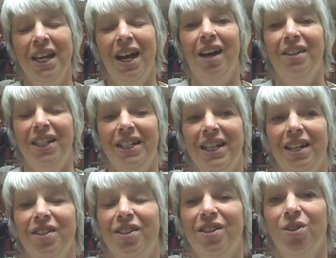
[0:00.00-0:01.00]
I think
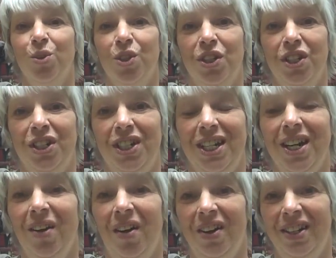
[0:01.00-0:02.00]
that's sort of the
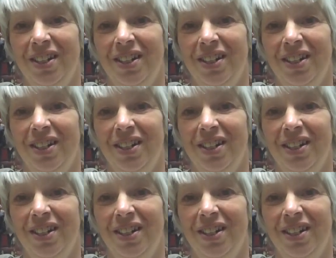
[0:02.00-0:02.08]
decline